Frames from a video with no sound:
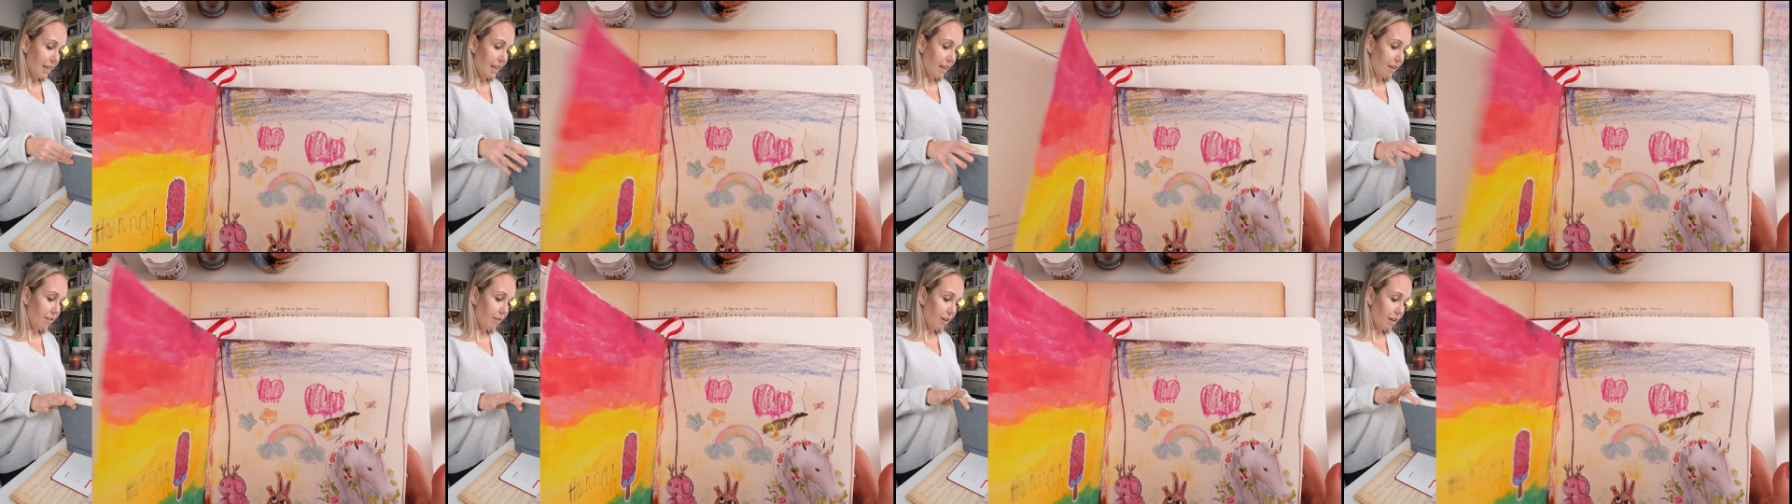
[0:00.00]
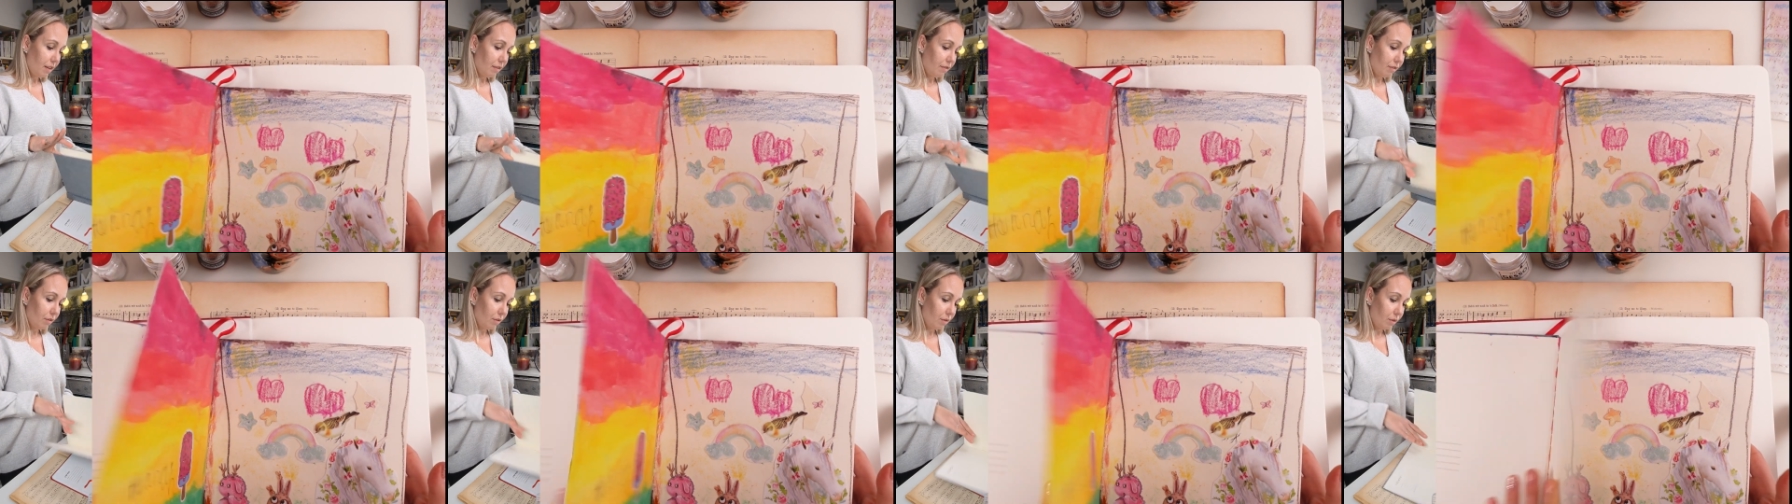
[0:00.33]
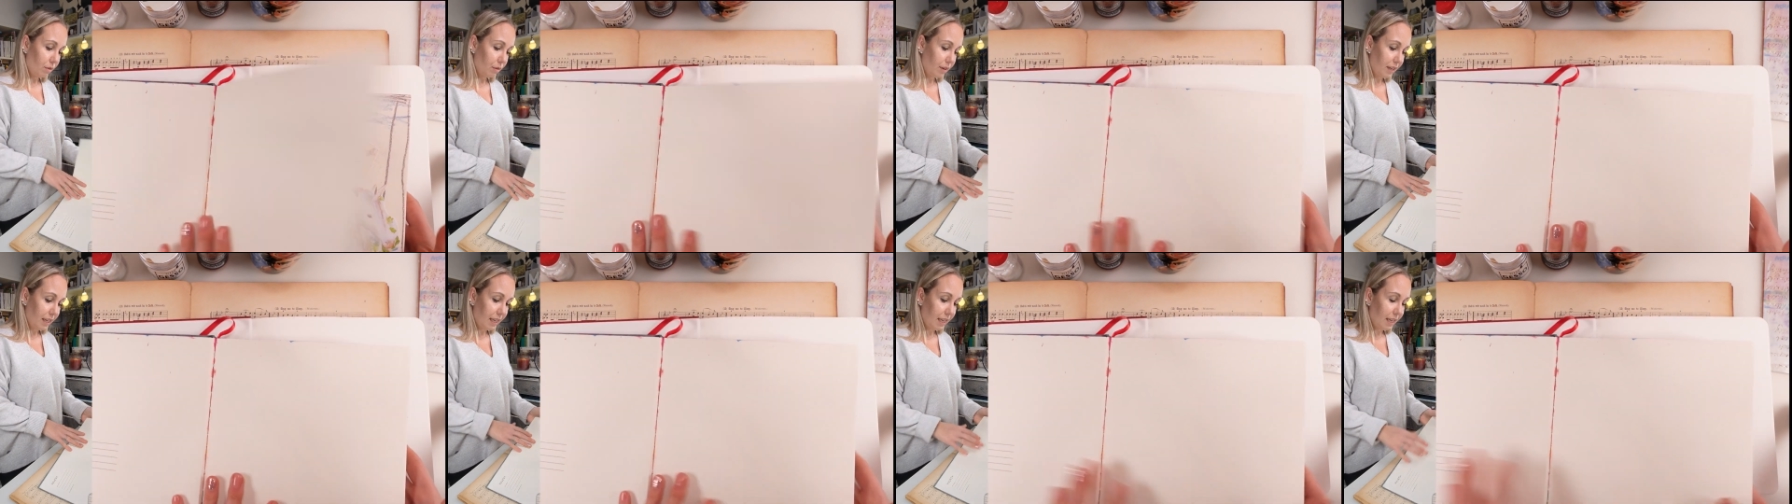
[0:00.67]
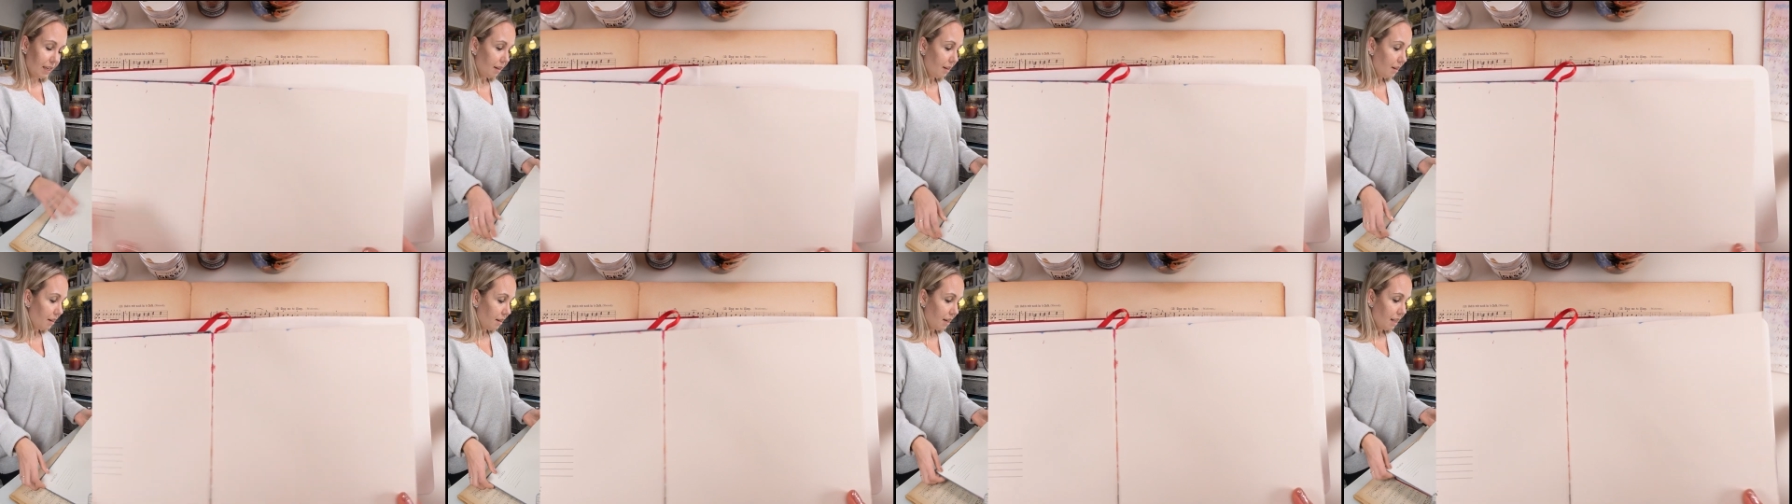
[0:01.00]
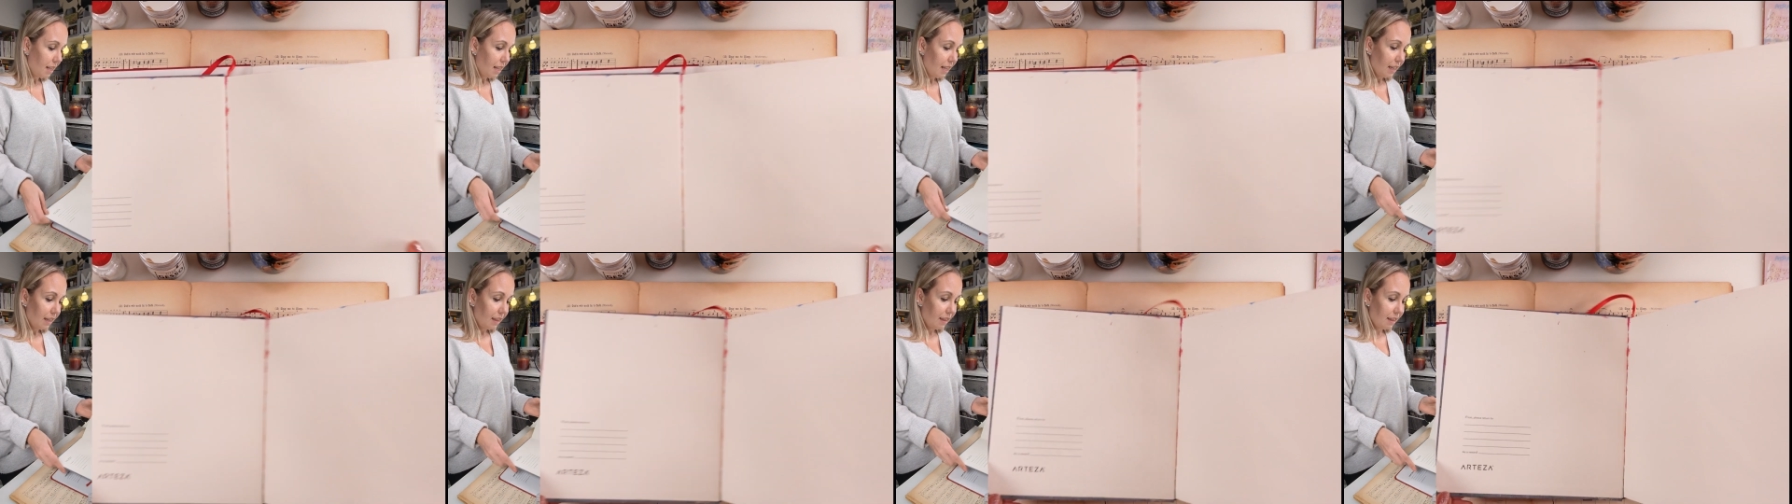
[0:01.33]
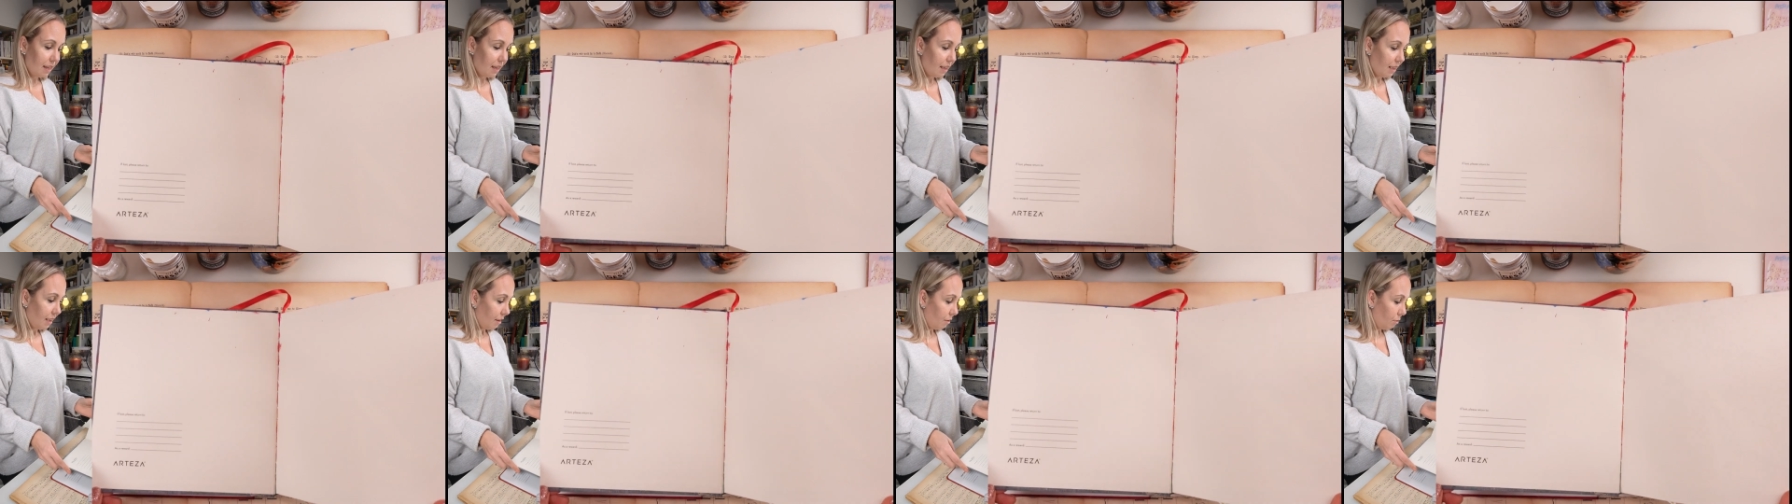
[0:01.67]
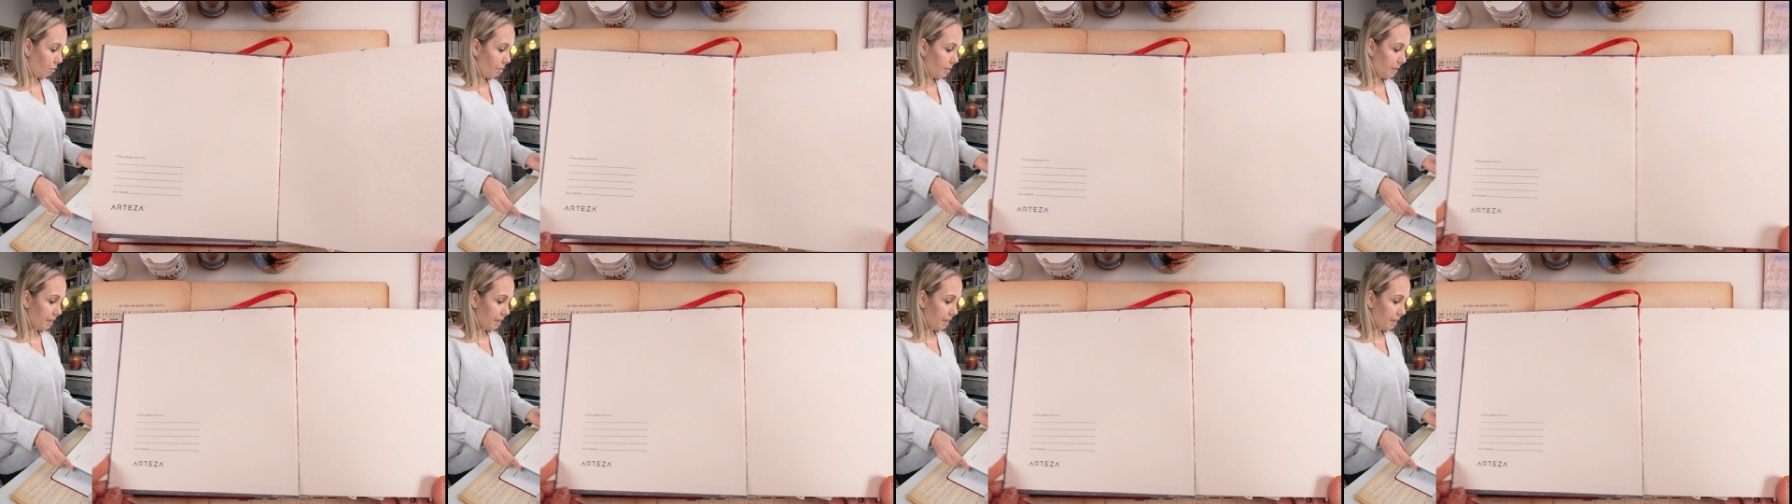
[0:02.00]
even if you look here, the